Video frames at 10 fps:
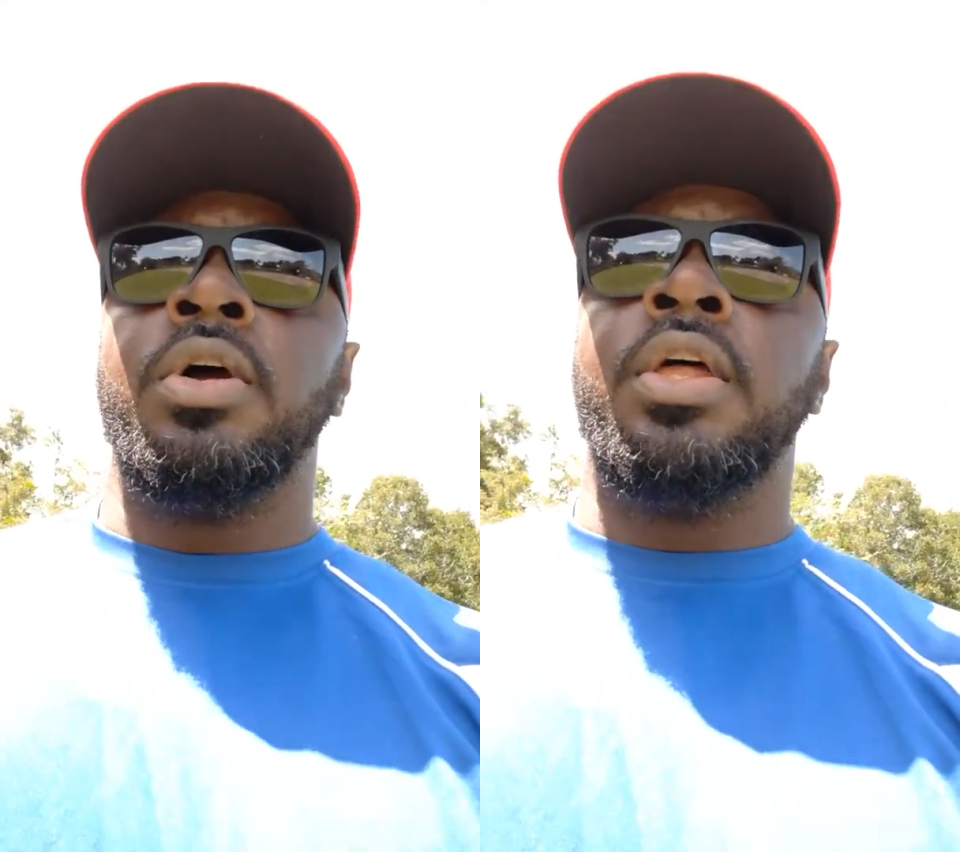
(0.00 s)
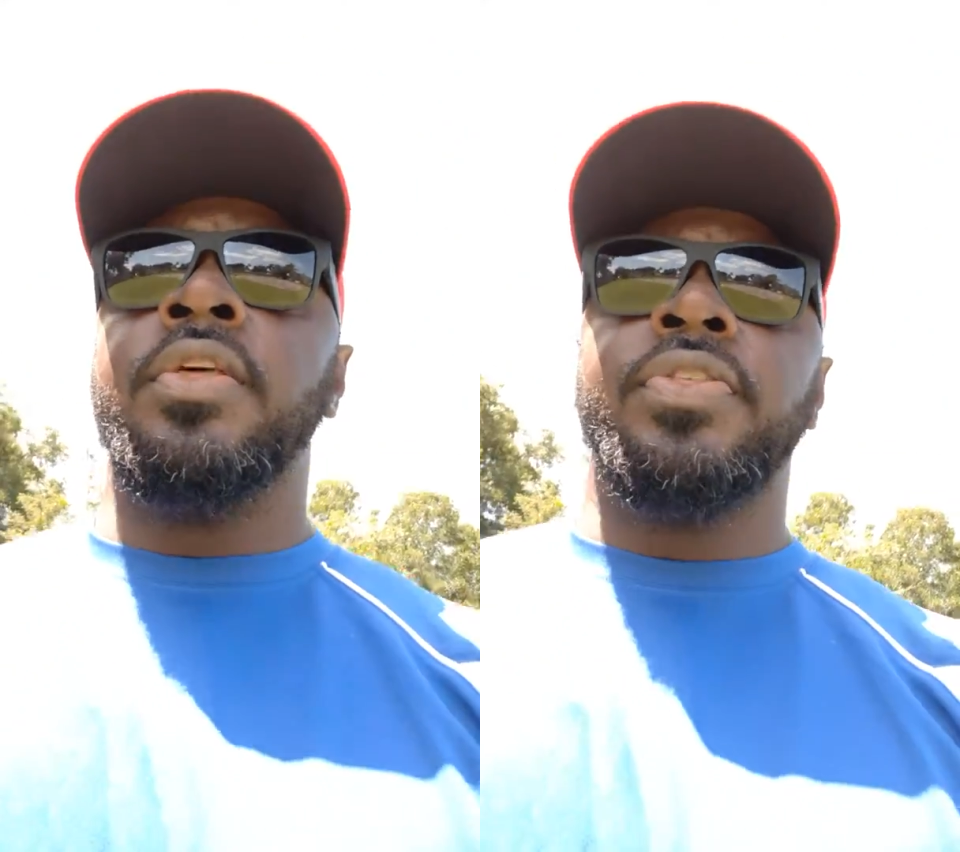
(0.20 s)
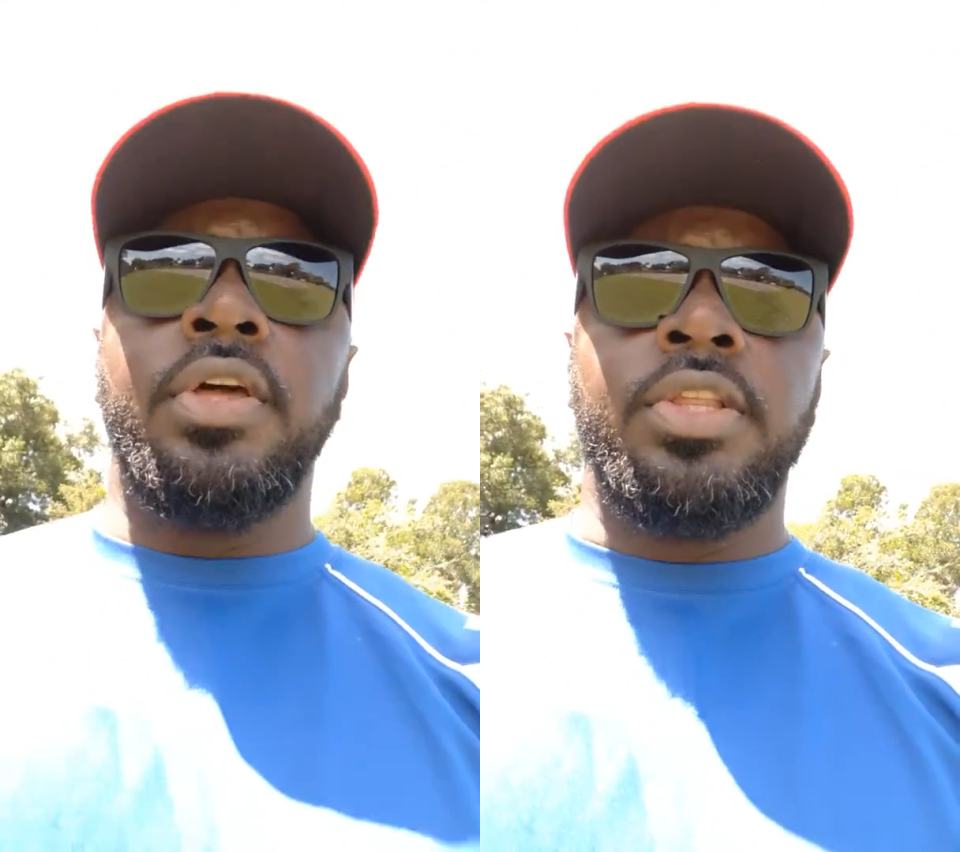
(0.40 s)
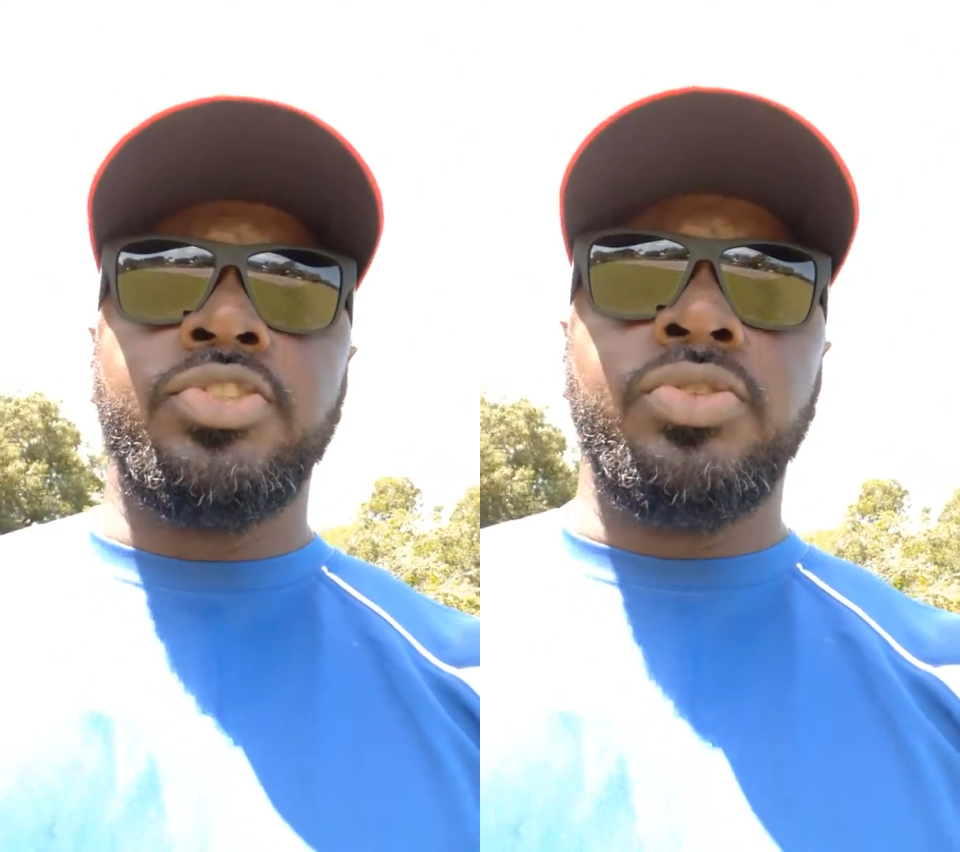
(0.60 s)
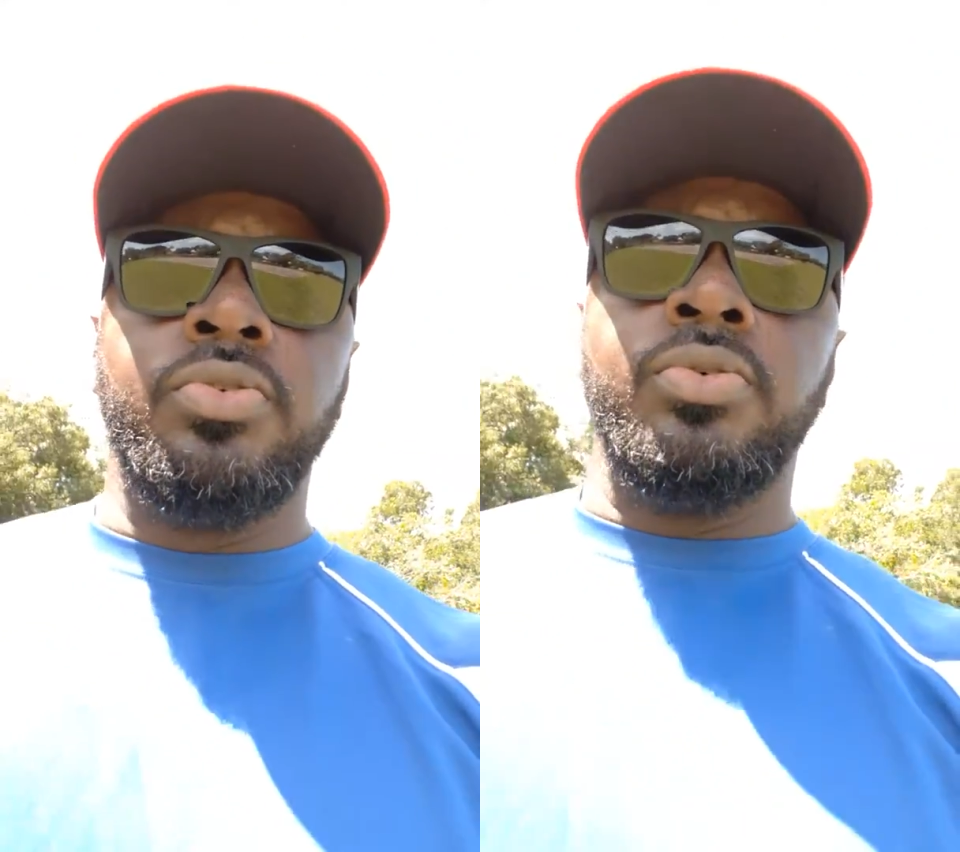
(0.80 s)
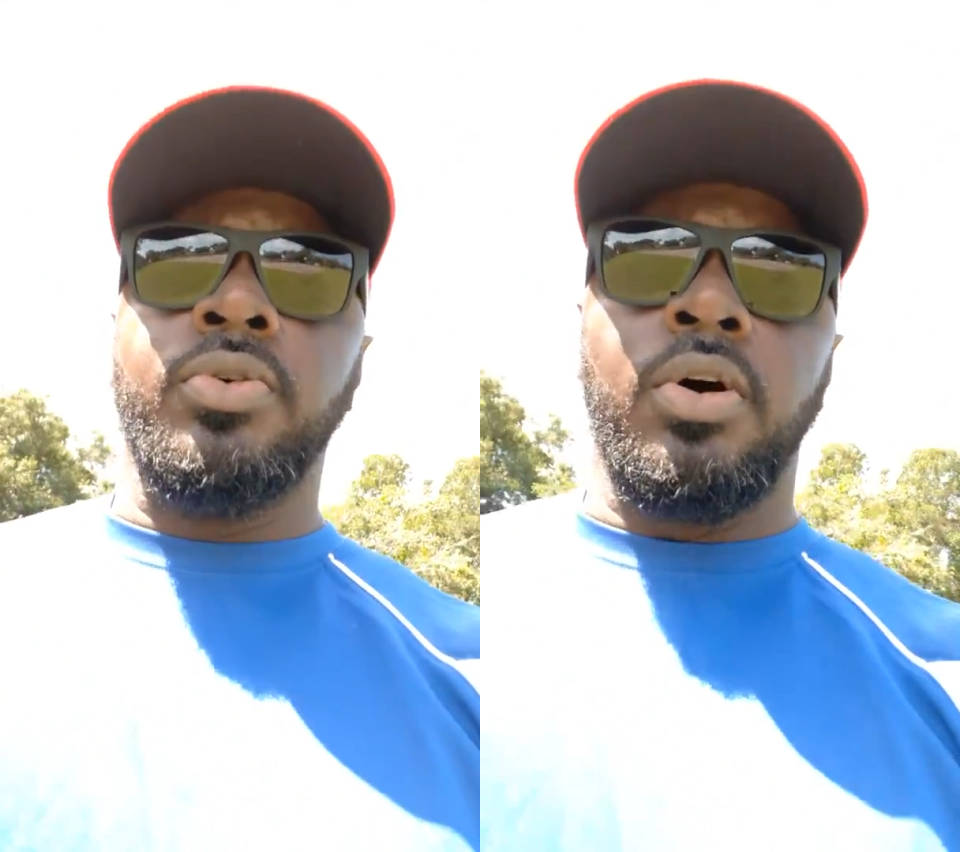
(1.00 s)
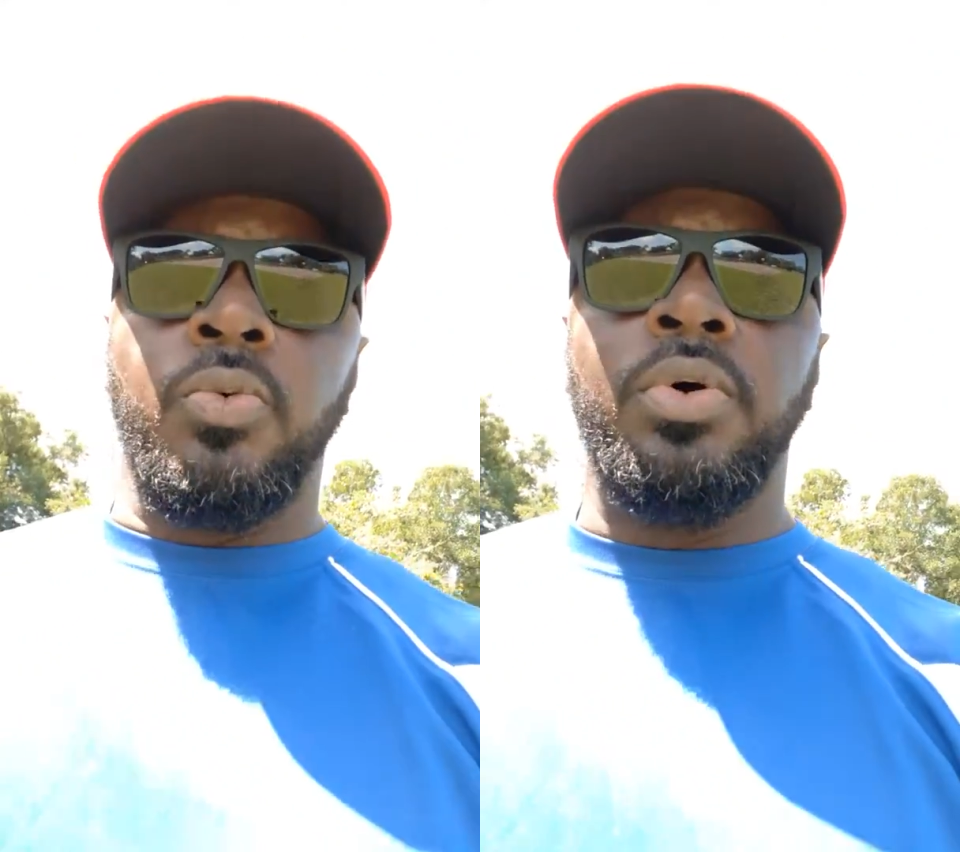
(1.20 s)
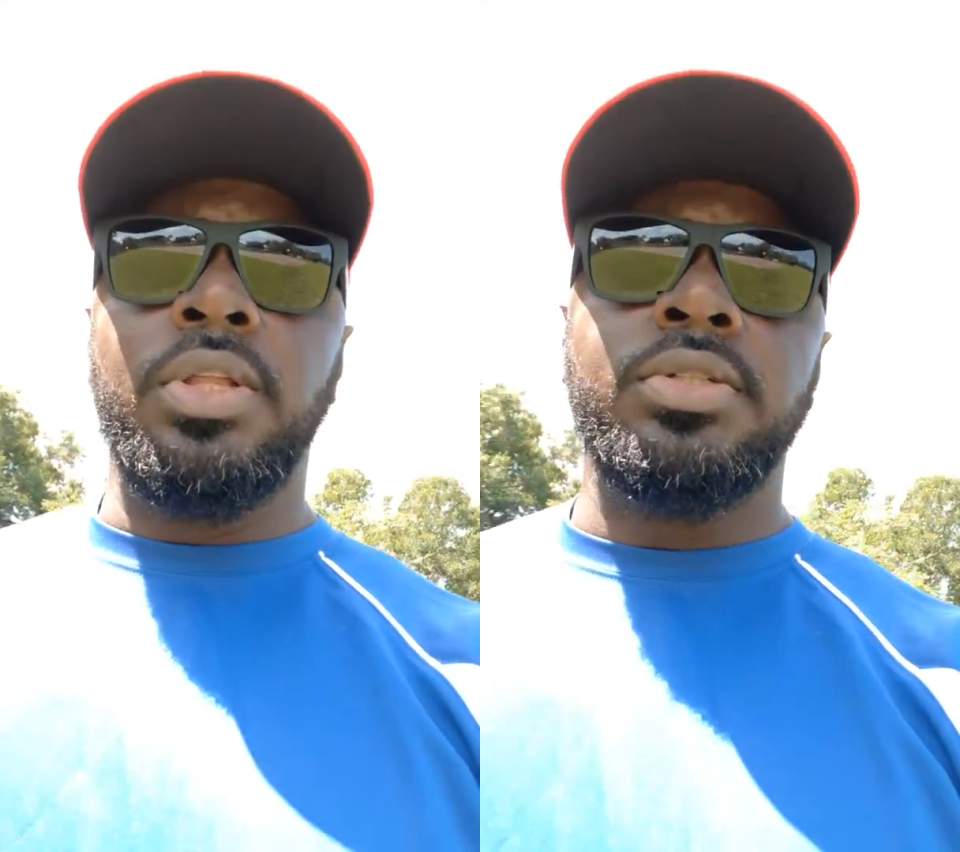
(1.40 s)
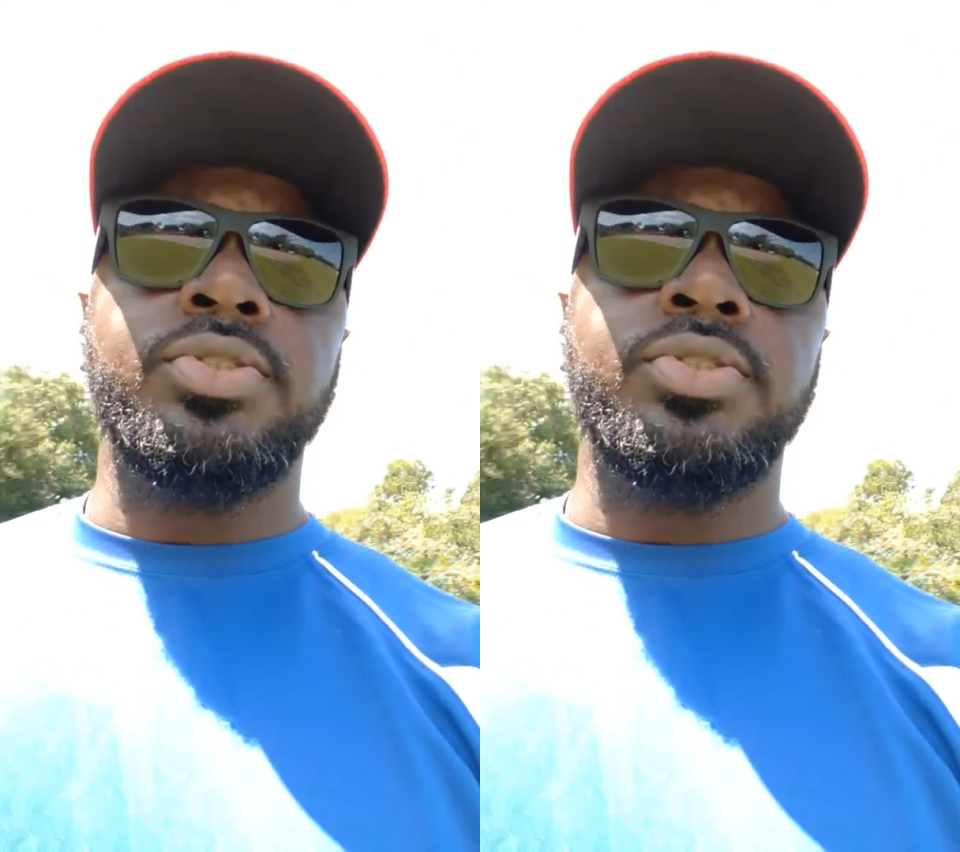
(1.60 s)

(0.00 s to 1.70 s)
anything that you are willing